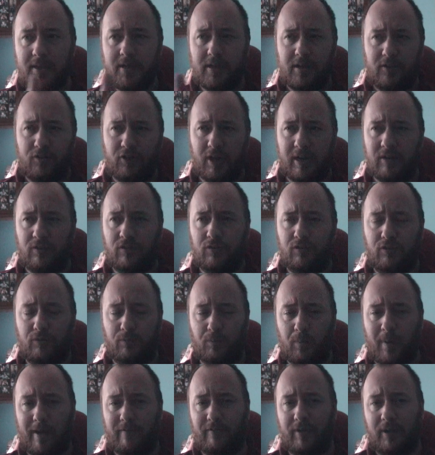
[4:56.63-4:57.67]
changes
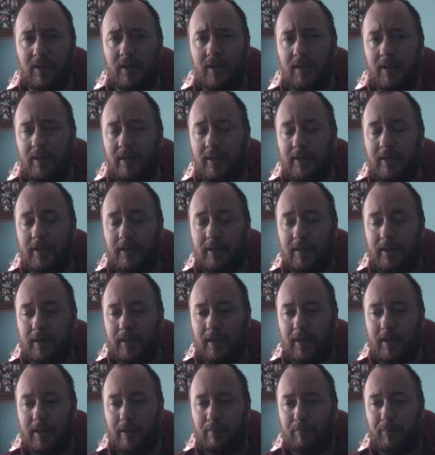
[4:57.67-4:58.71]
in weather.
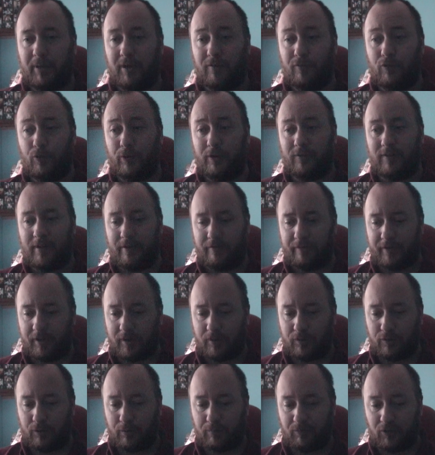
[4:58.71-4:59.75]
But I've always loved
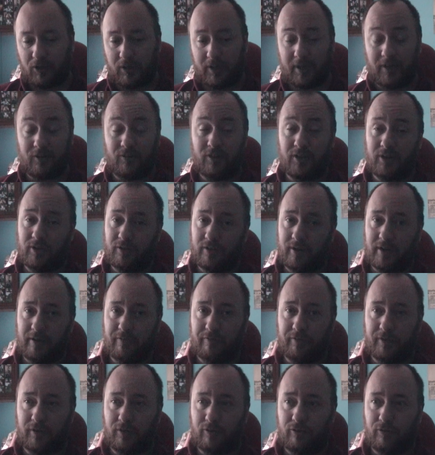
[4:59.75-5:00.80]
thunderstorms. I continue to love
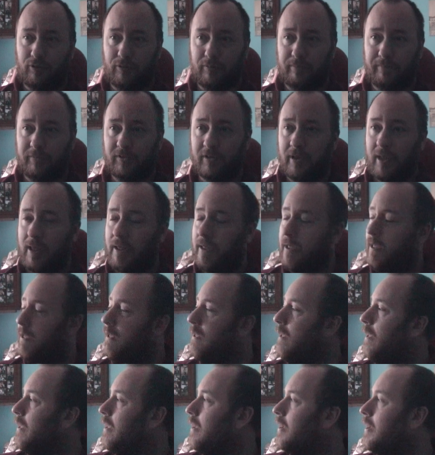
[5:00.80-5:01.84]
thunderstorms.
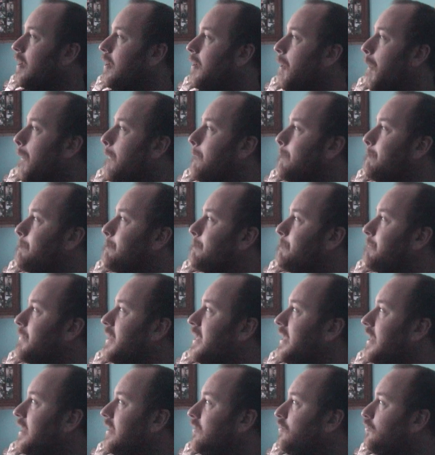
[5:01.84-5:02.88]
But
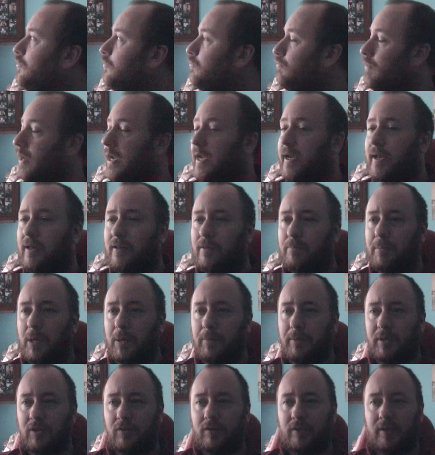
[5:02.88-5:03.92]
yeah, it's just raining at the
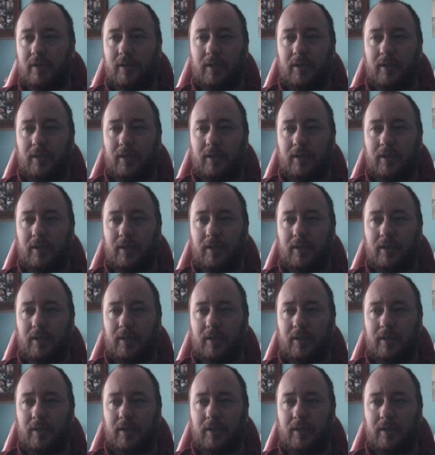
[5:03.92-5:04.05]
moment,